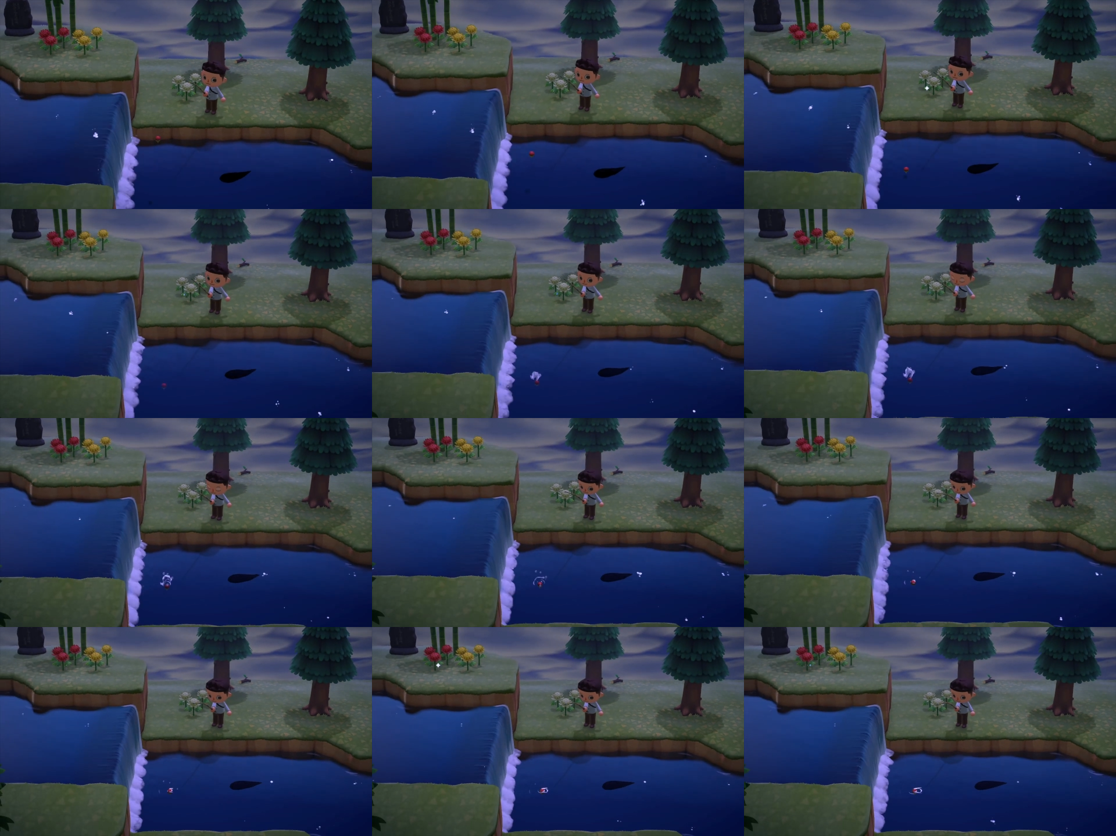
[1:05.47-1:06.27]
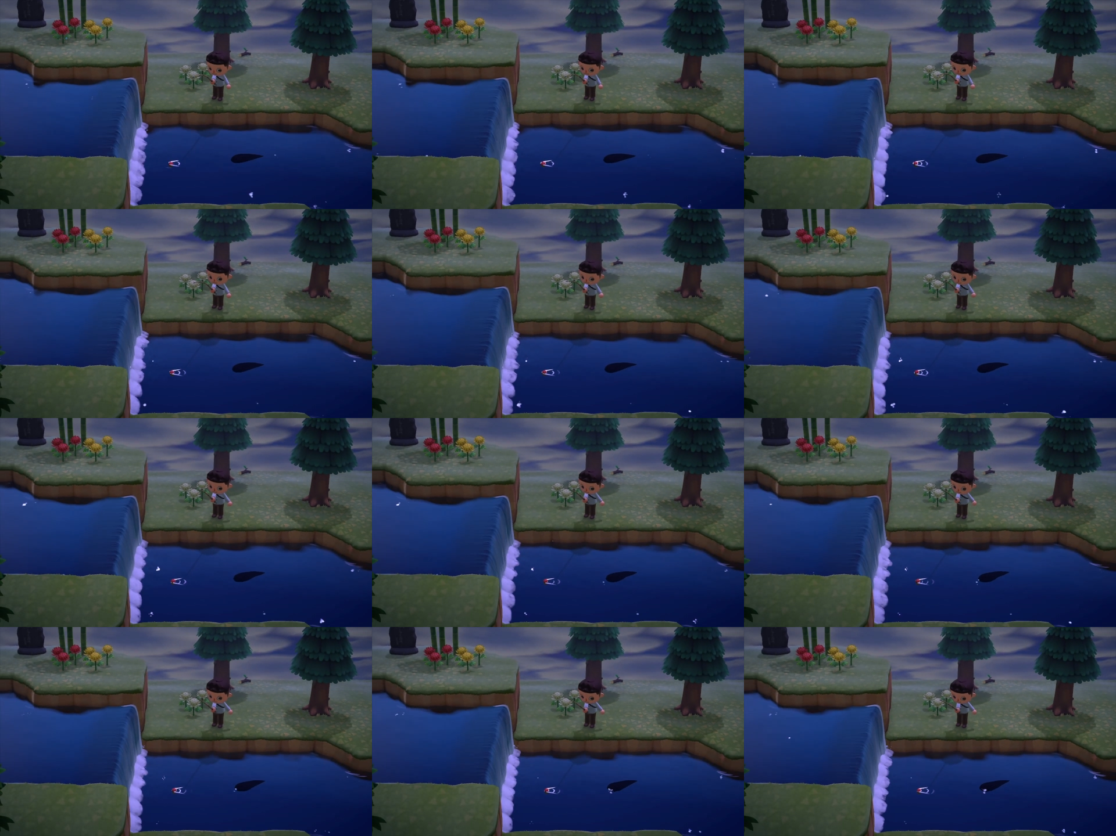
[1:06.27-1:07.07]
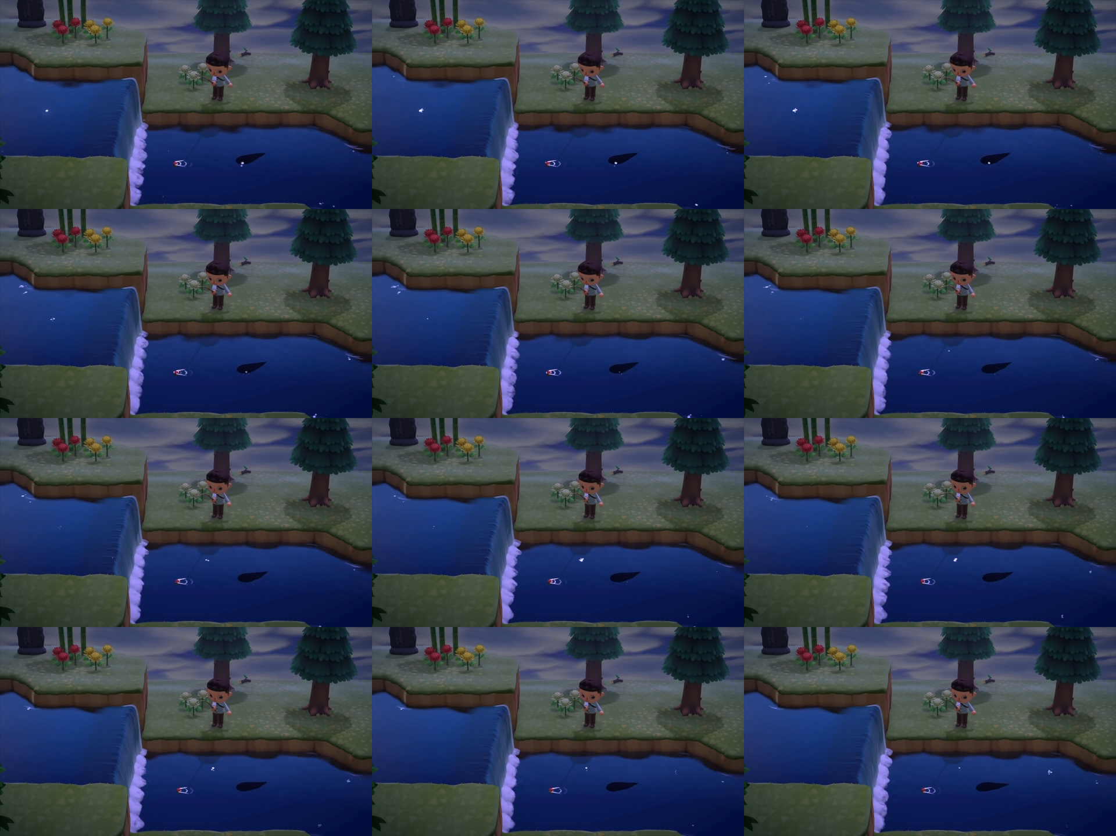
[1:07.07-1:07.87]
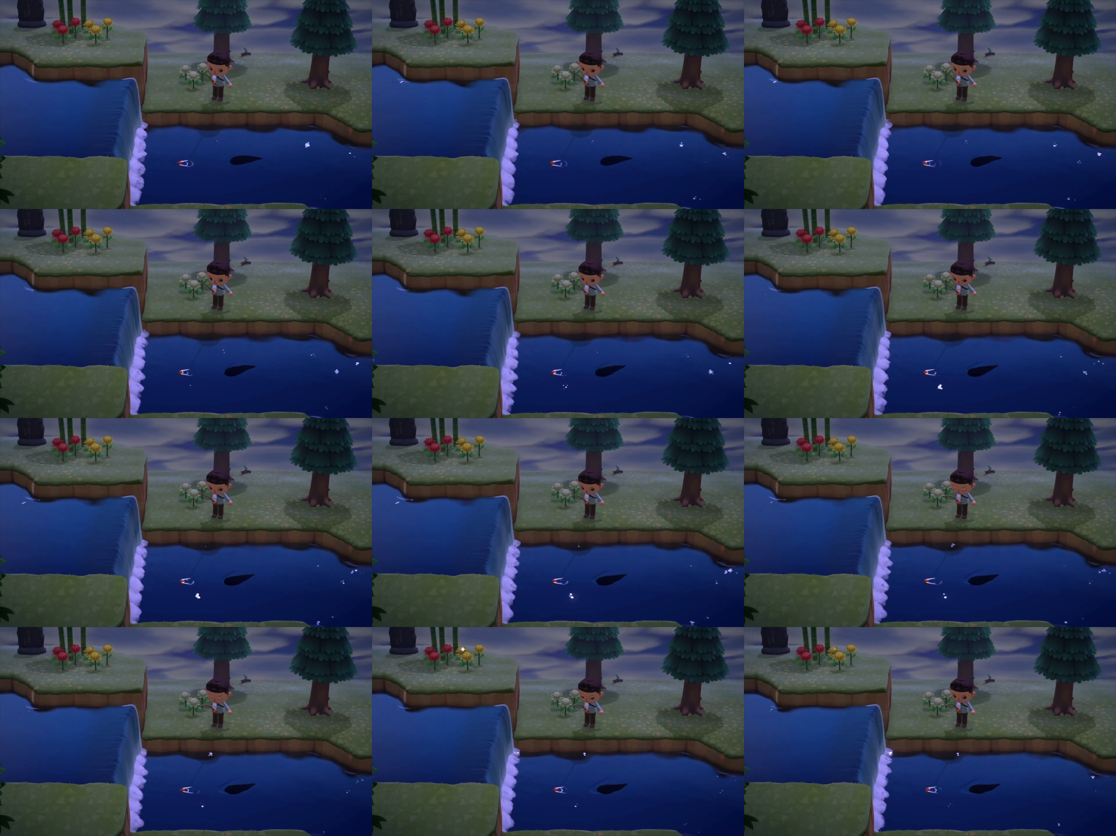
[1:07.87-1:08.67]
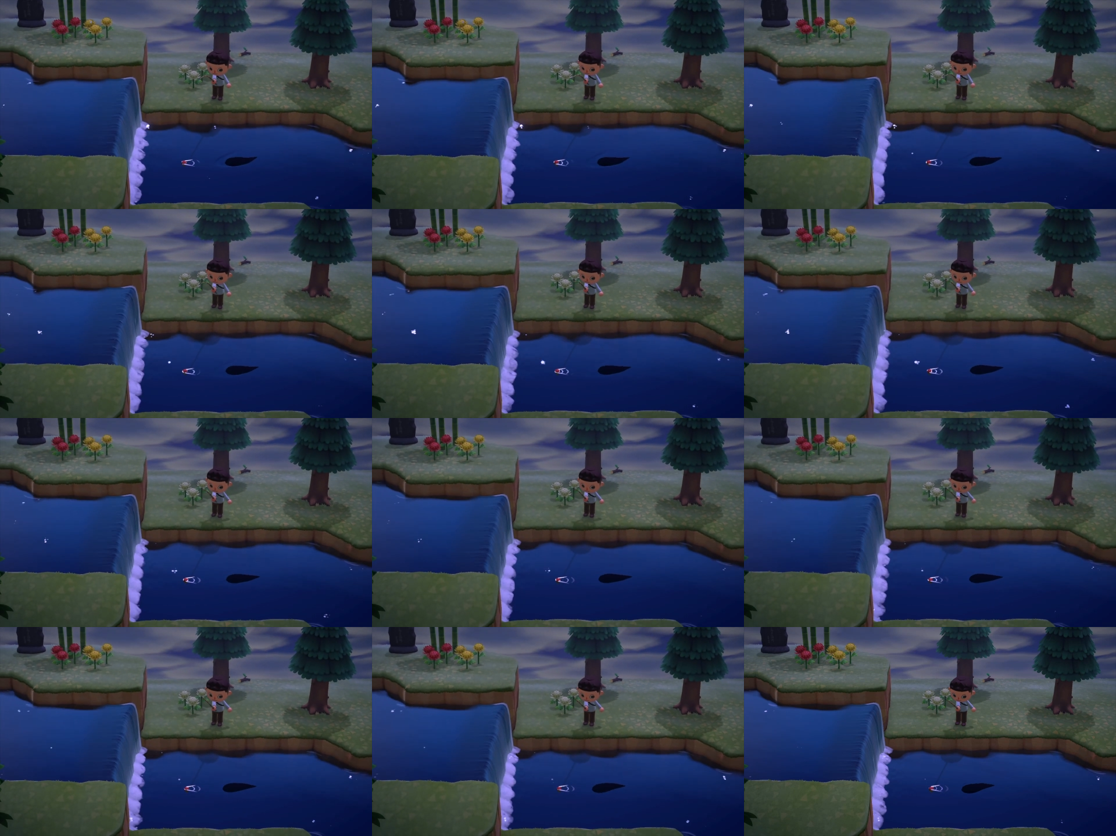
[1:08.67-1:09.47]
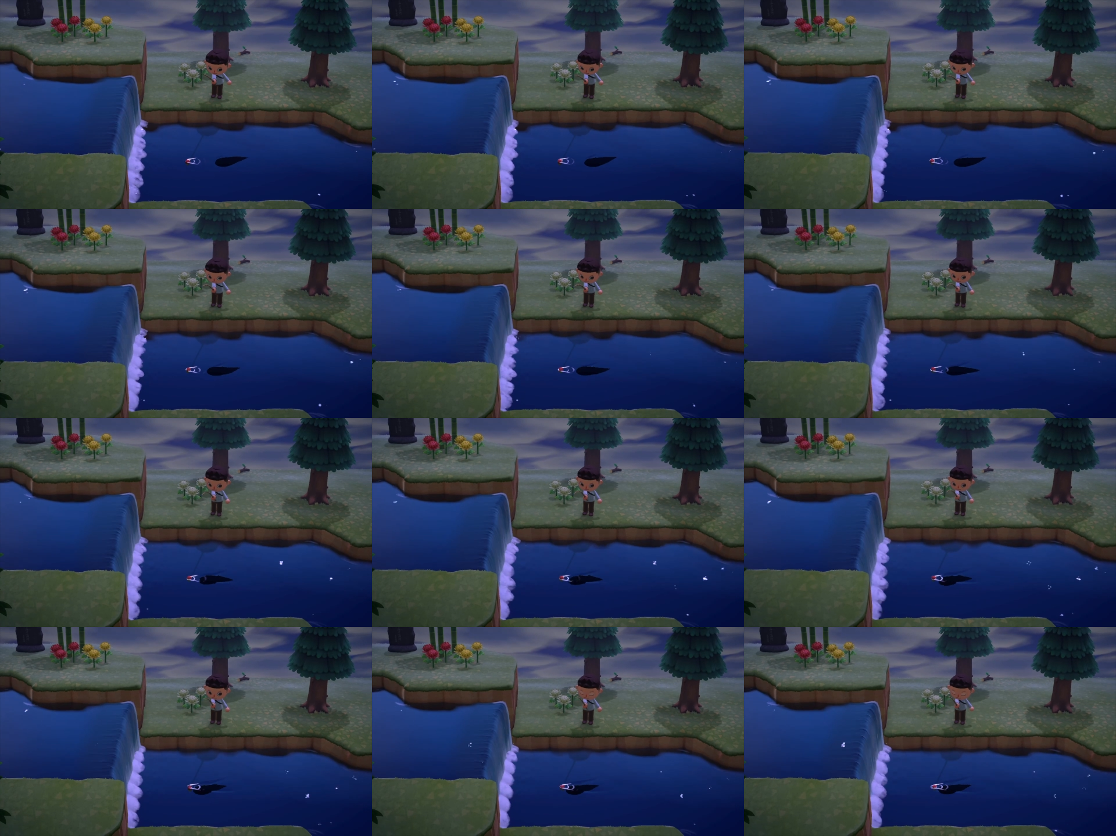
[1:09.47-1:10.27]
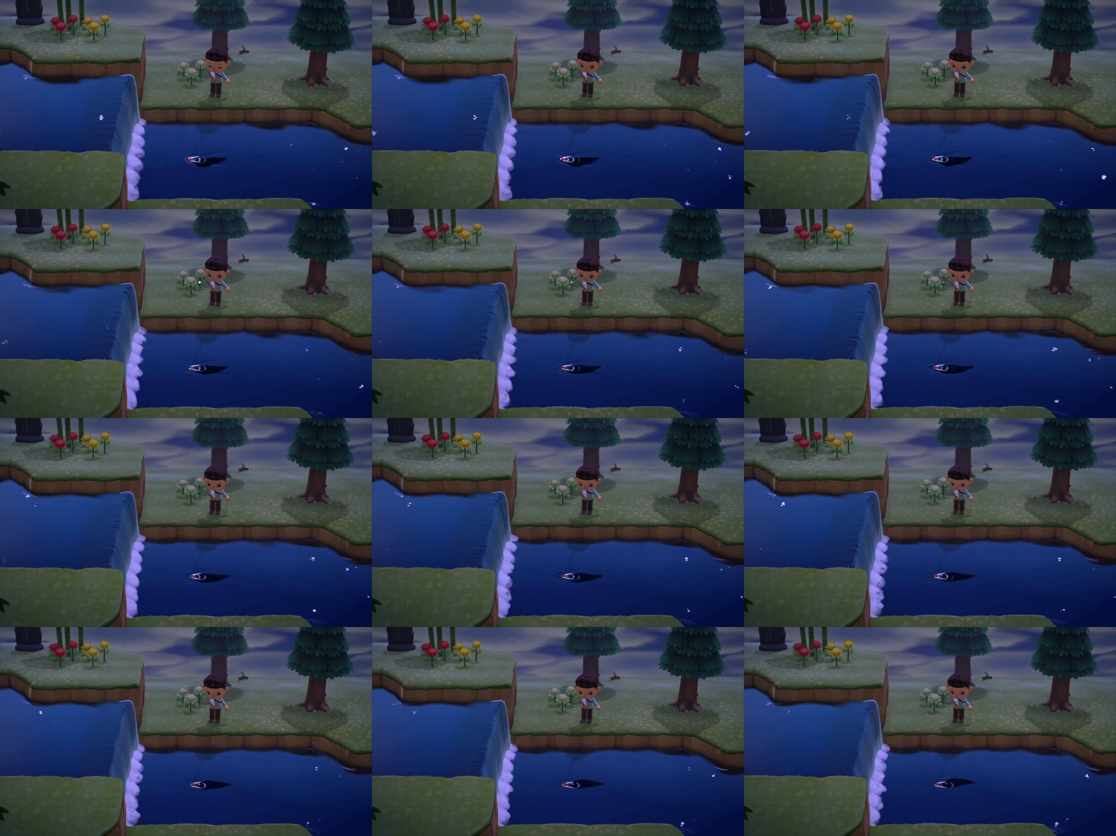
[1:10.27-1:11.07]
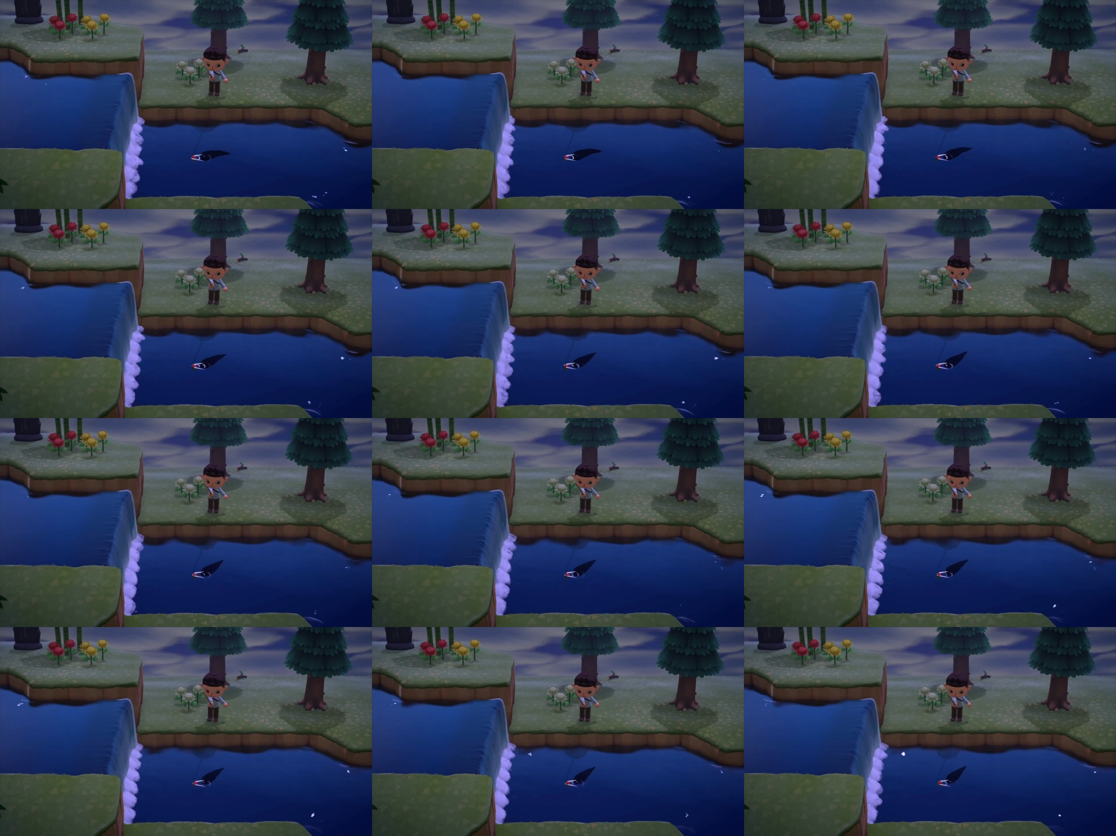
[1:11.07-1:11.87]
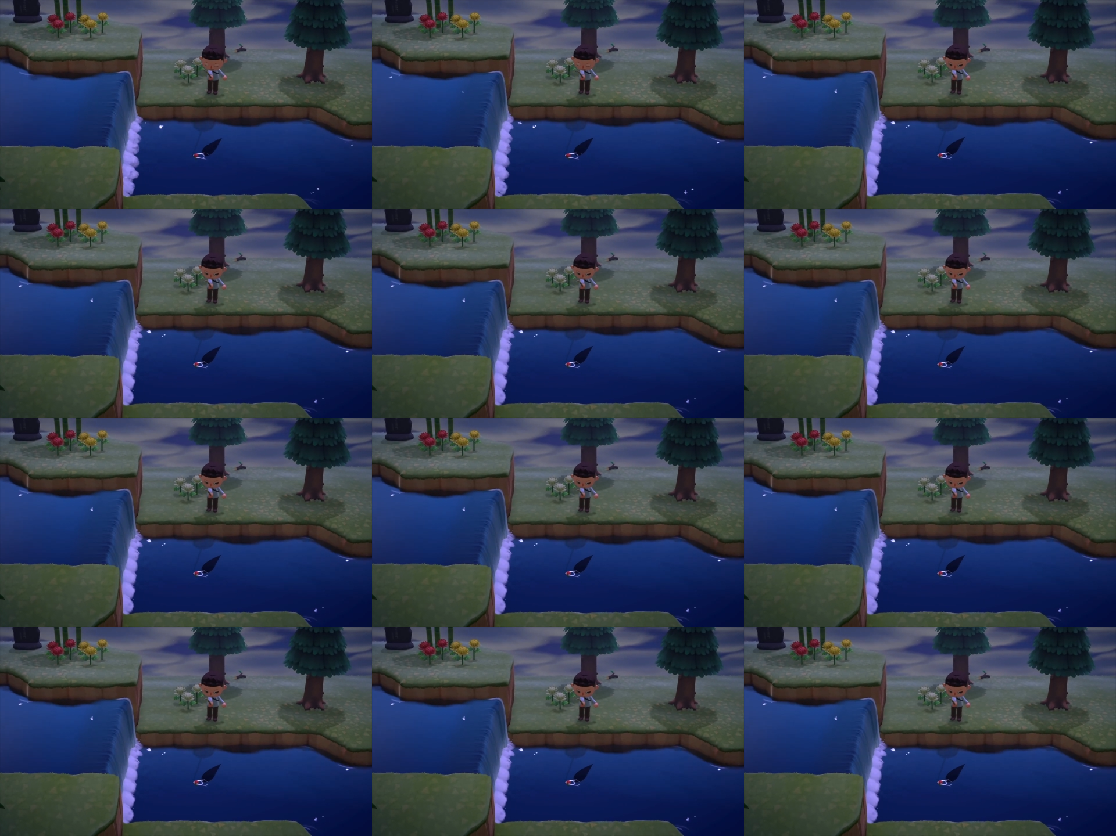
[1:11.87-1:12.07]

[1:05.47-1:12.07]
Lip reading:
Nobody's mouth can be seen.